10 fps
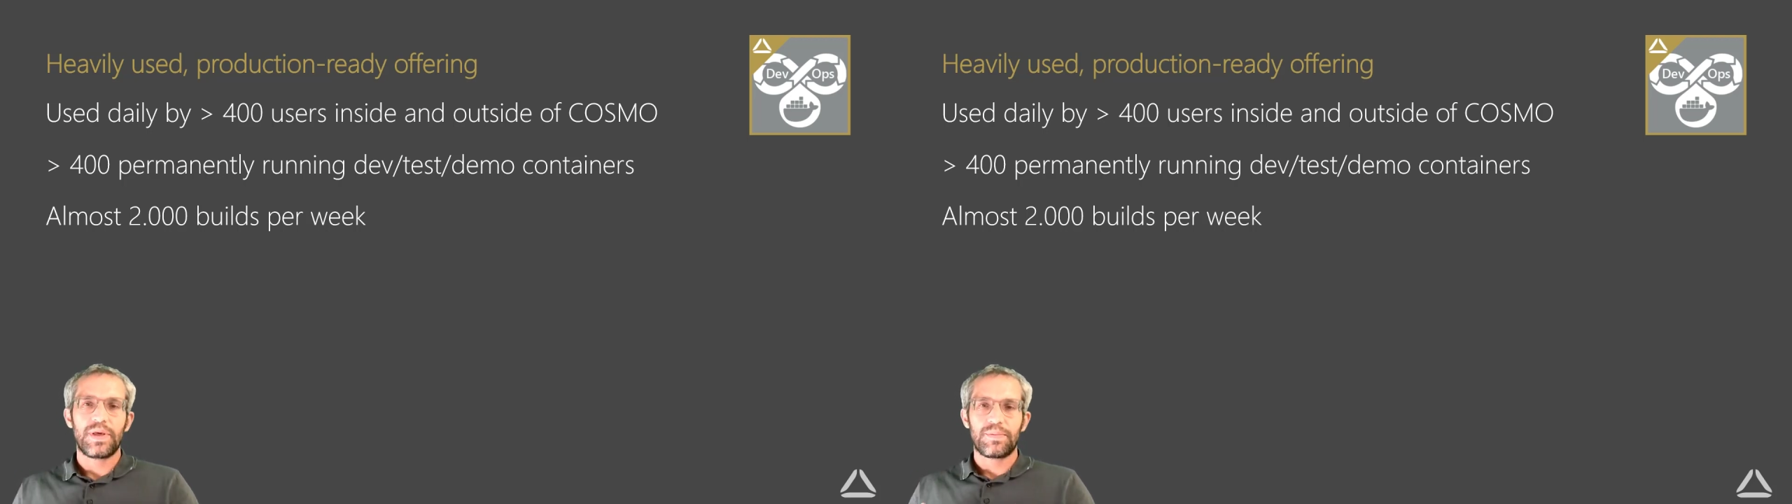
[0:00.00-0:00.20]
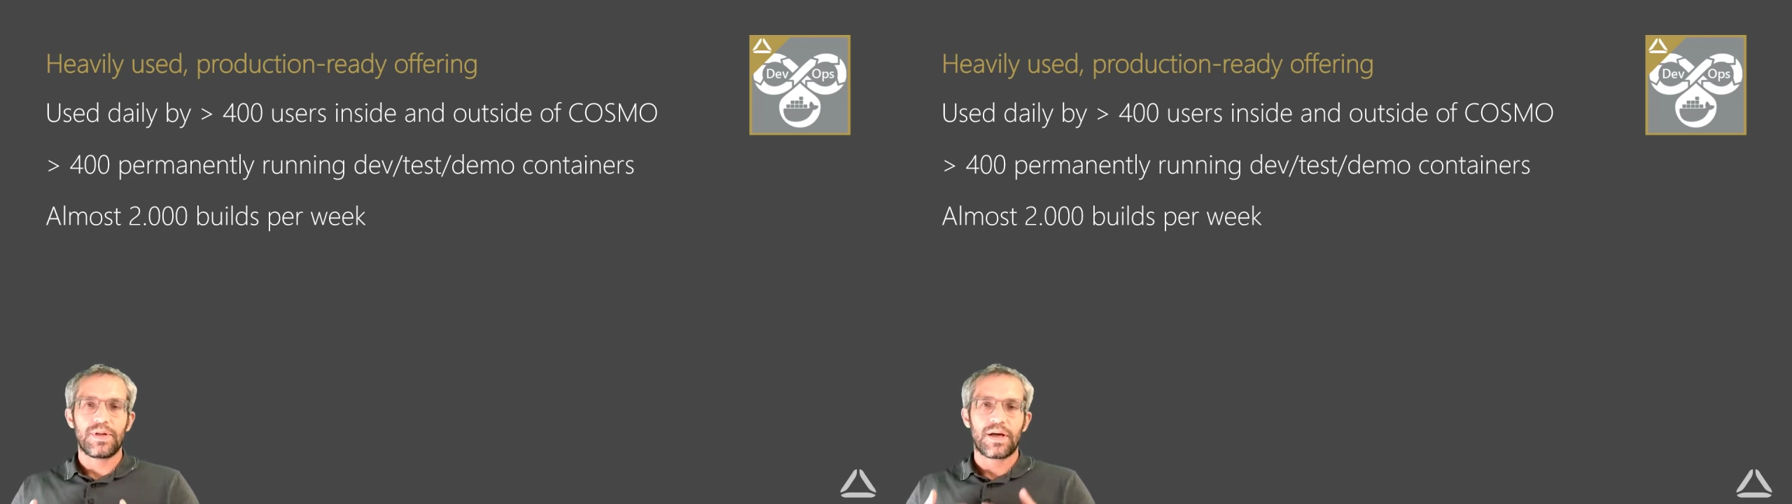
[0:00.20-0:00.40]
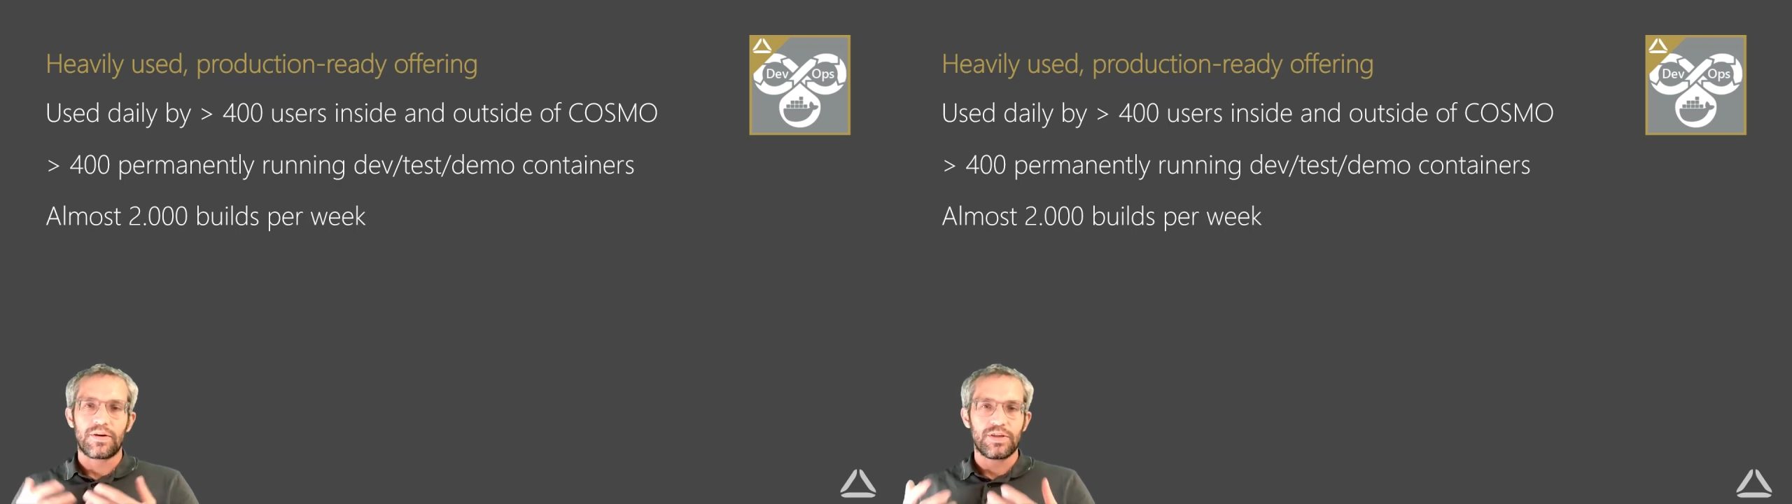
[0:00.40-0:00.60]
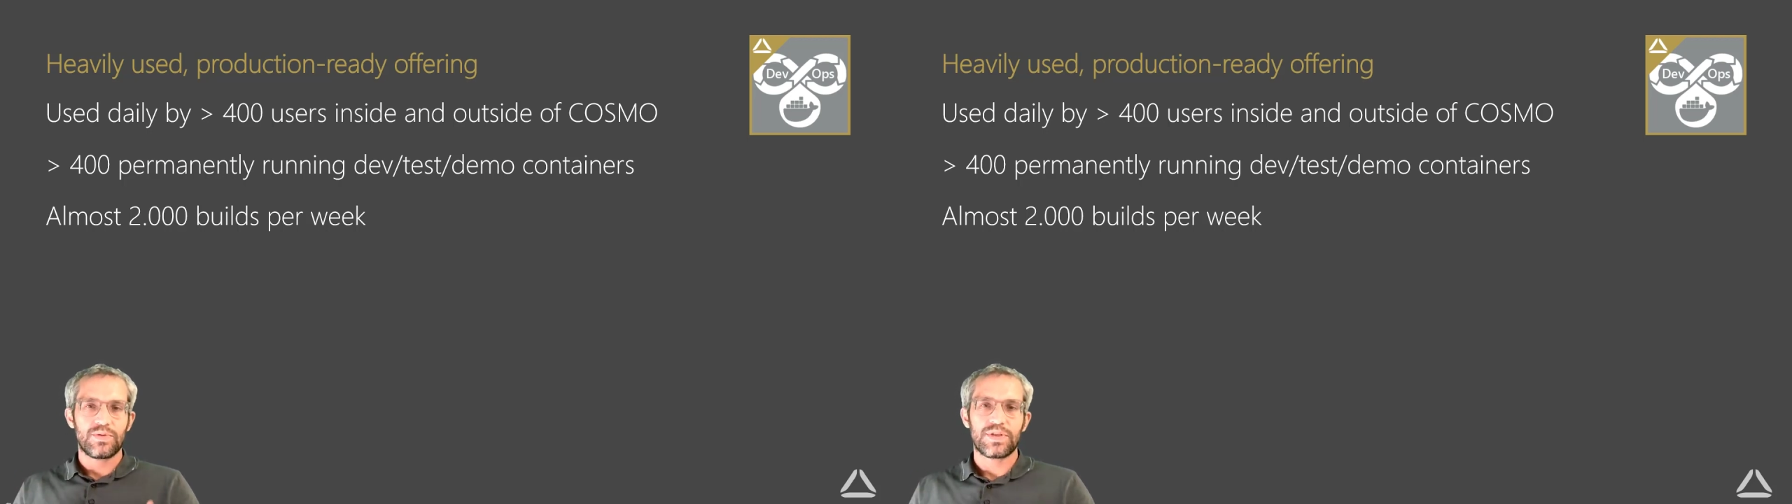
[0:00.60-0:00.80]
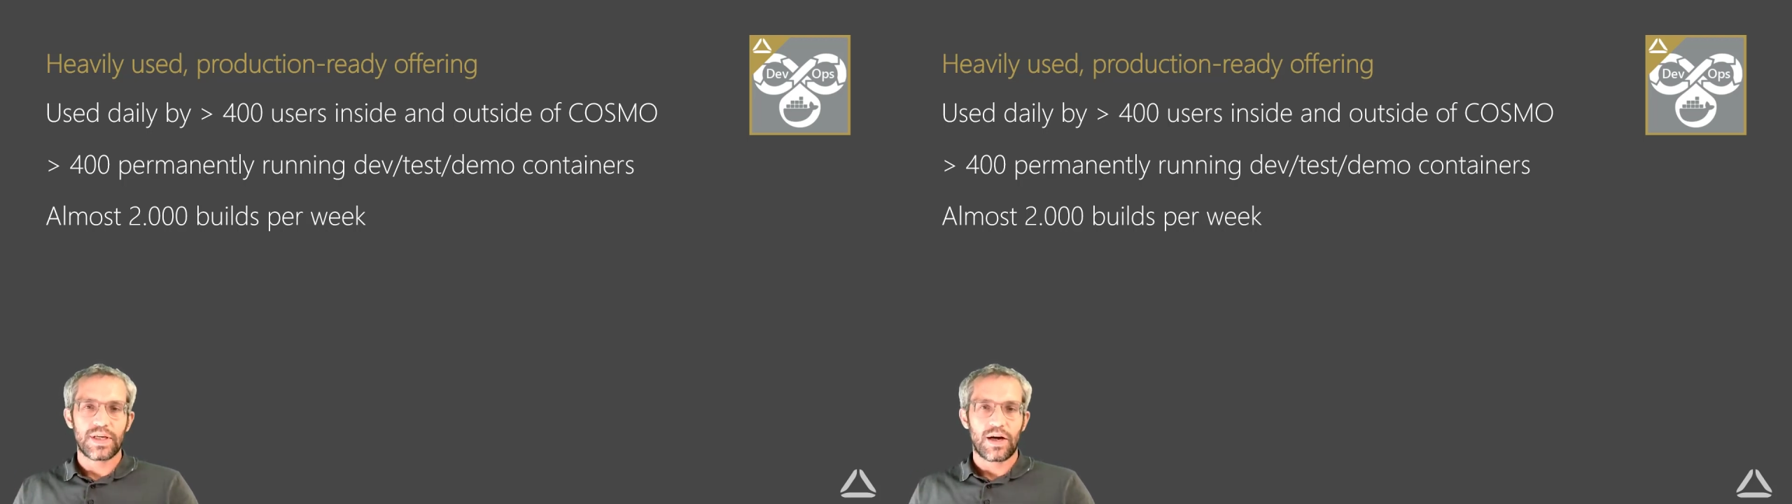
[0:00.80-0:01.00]
people are
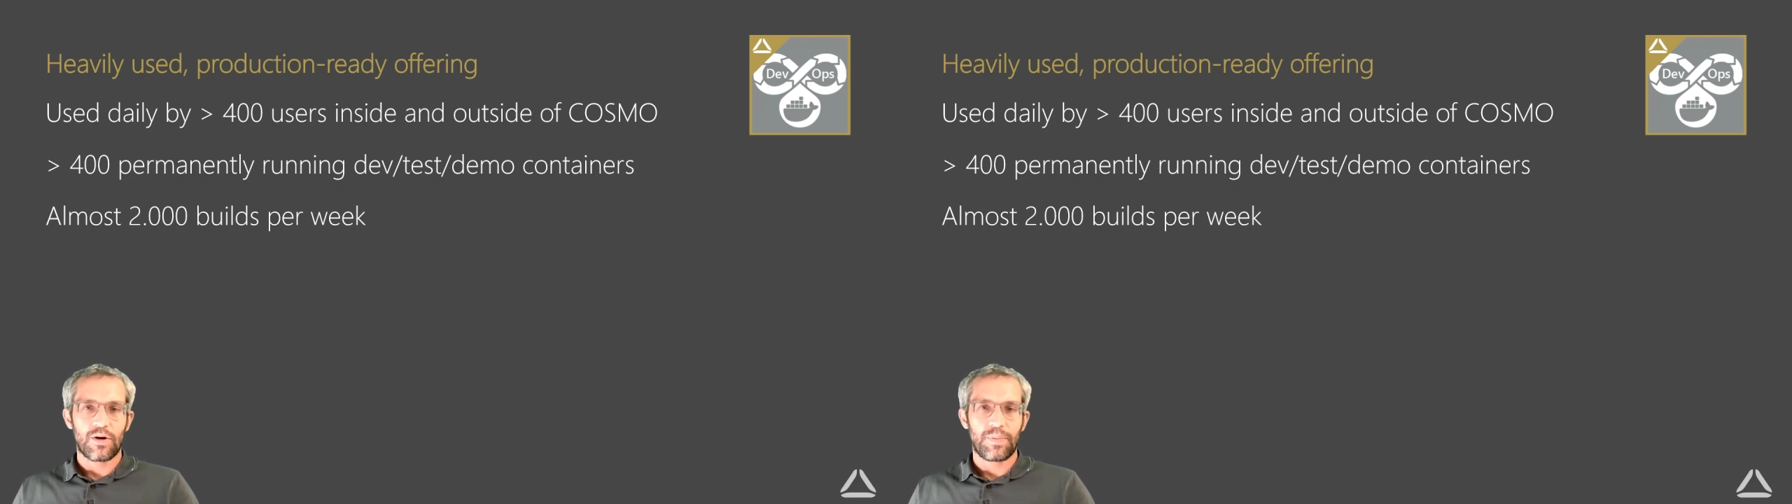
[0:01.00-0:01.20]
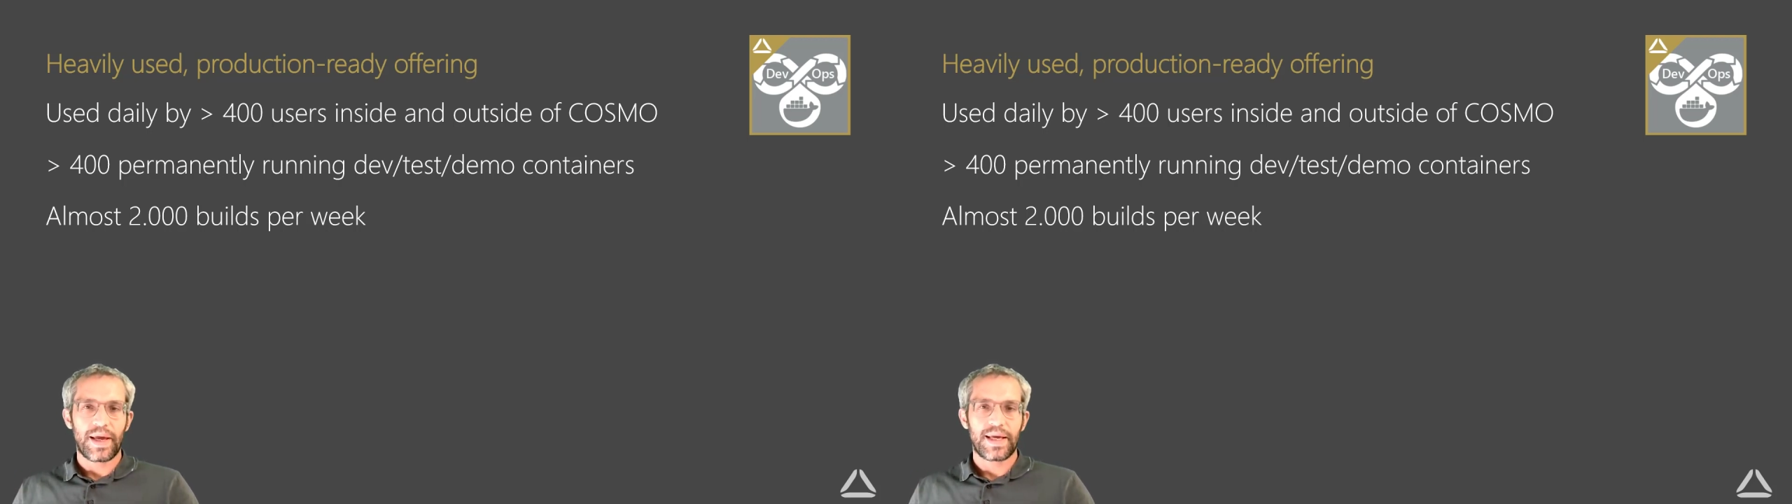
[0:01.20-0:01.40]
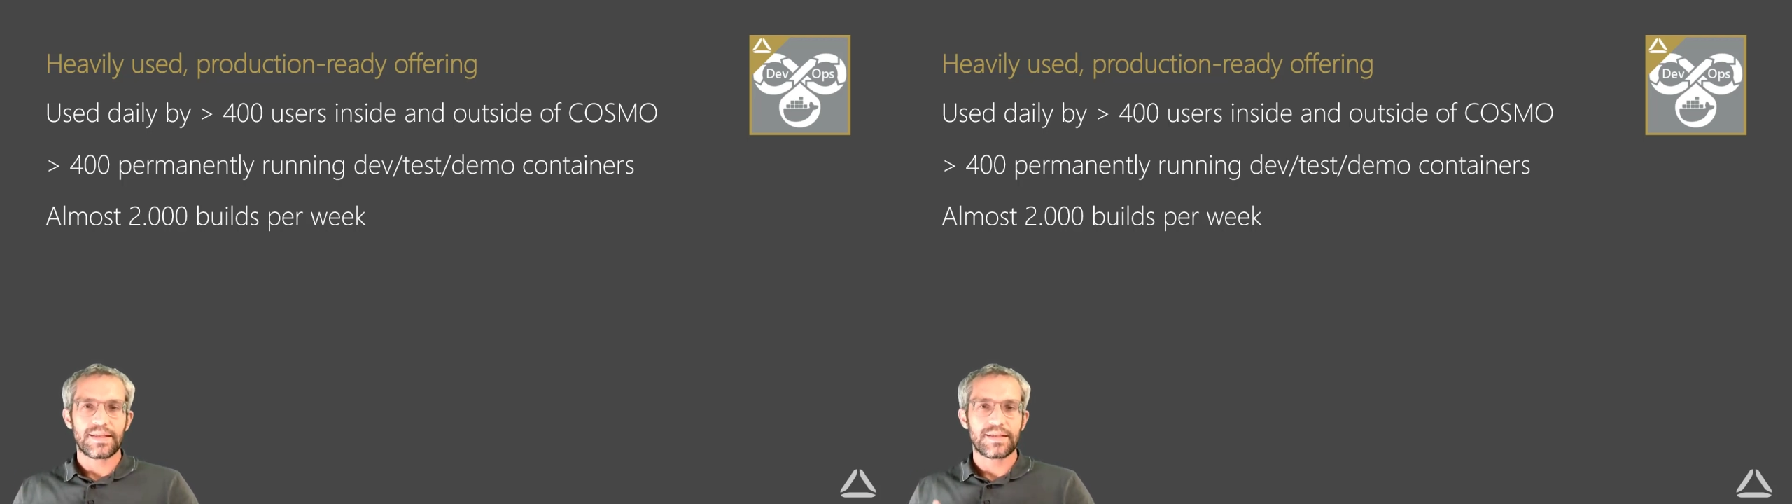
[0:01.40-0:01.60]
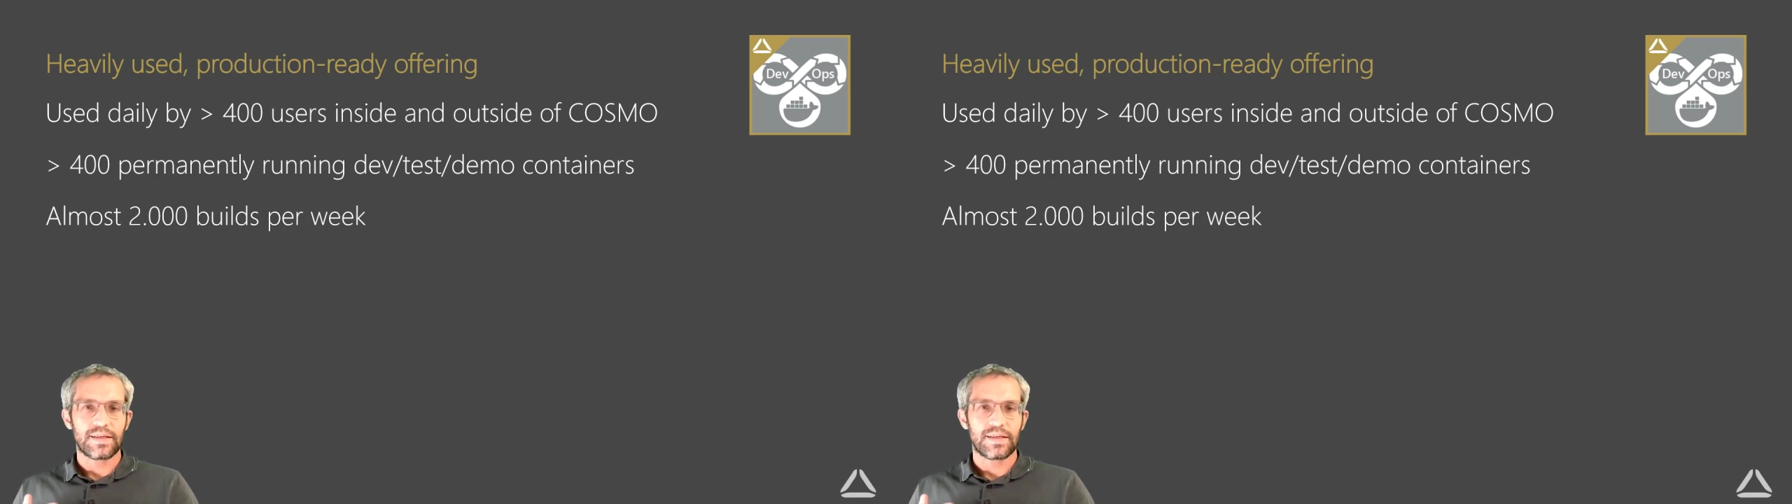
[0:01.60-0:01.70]
using our backends,